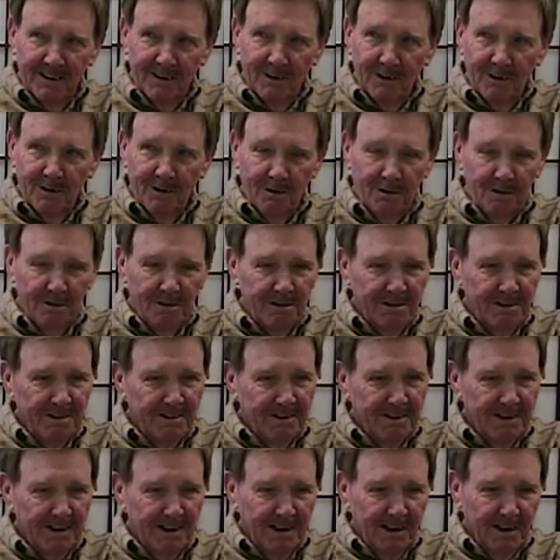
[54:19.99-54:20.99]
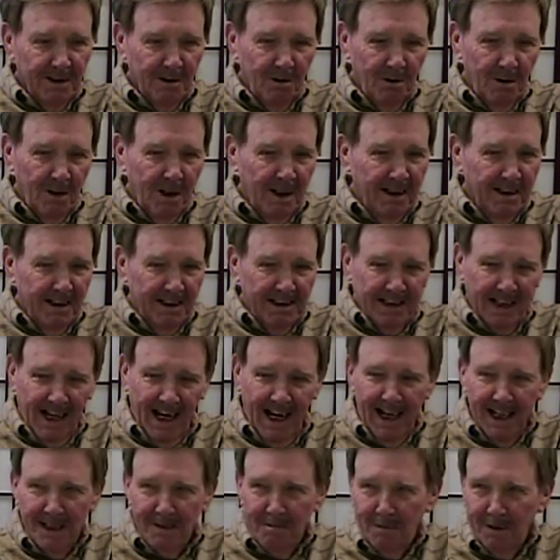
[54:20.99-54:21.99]
Oh, well, it
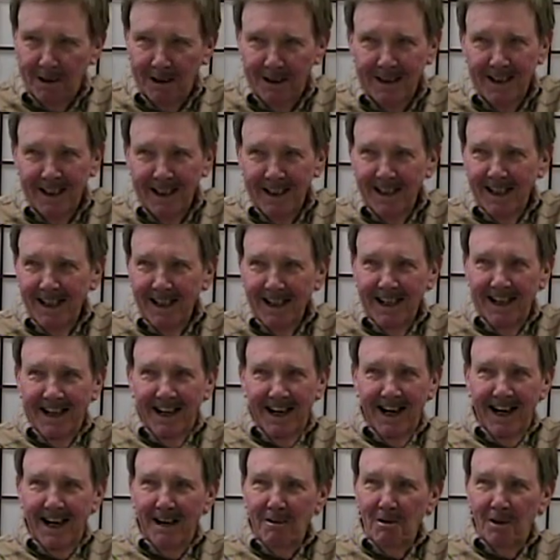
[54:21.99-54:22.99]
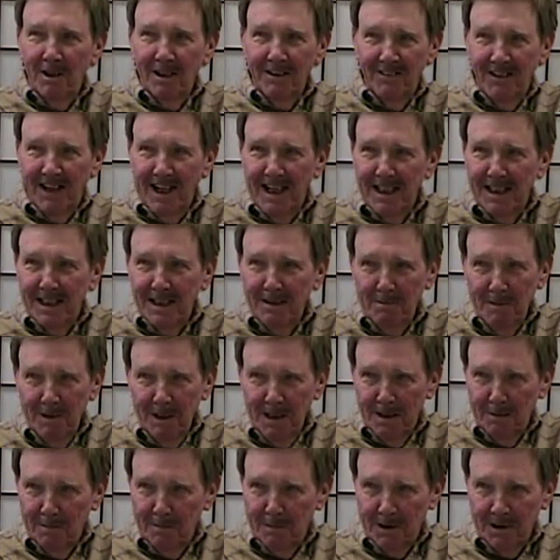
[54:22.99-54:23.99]
had to be I would have hated to be
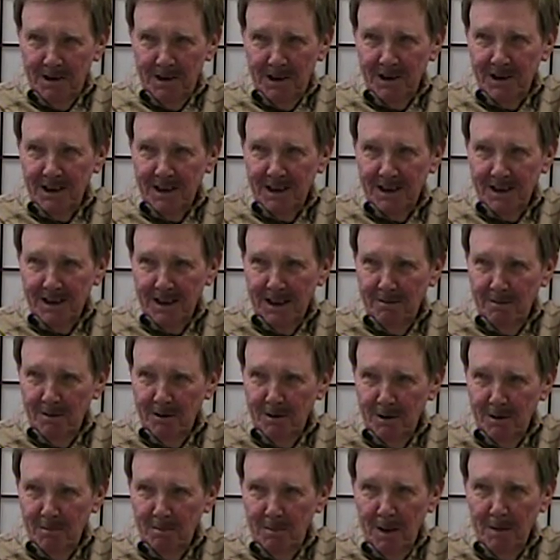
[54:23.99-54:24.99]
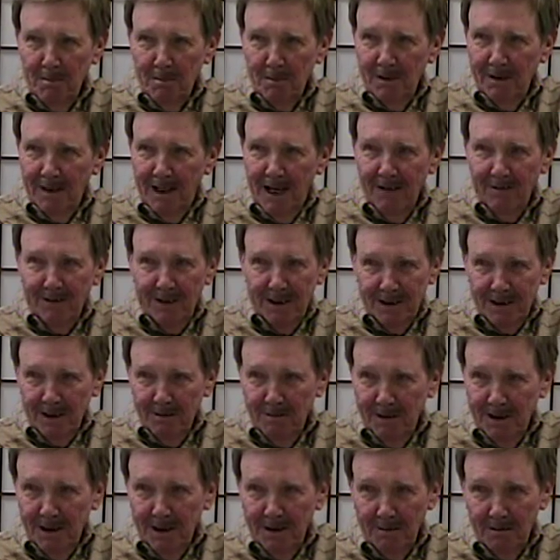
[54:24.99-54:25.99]
in the position of some of those people, having some
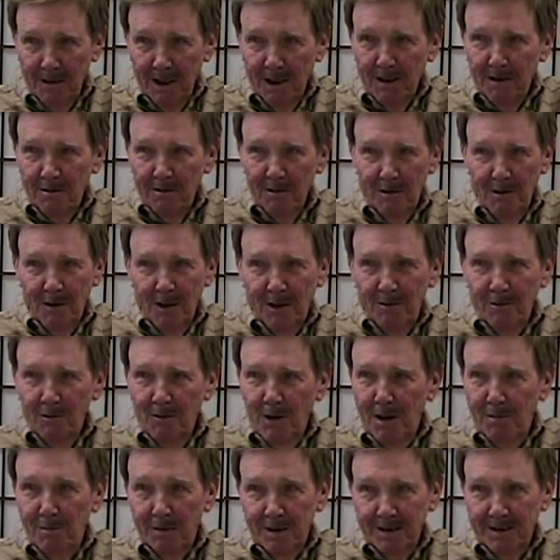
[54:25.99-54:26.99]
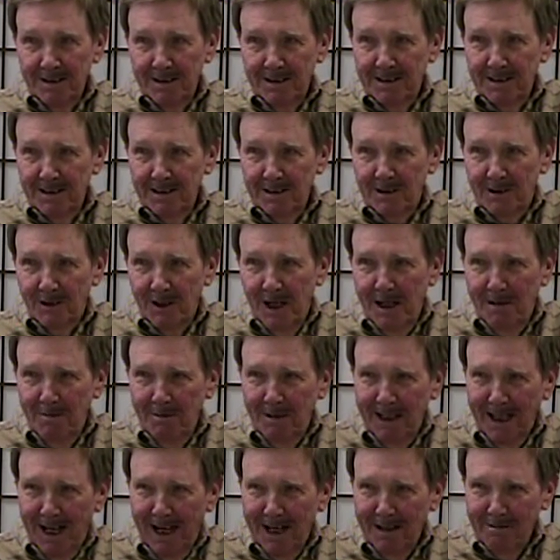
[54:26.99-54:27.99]
of these women
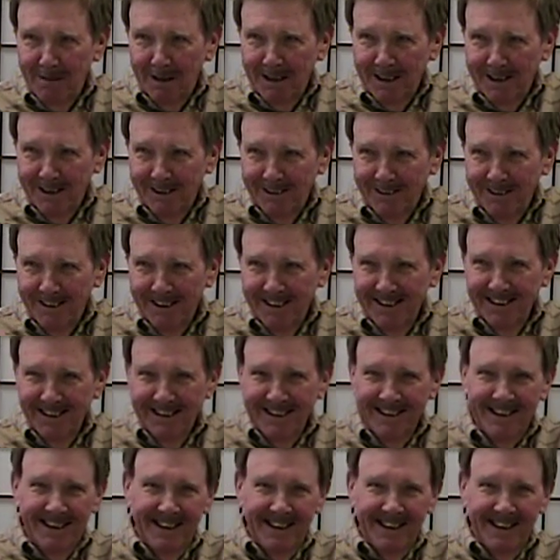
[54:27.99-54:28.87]
screaming at me, you know.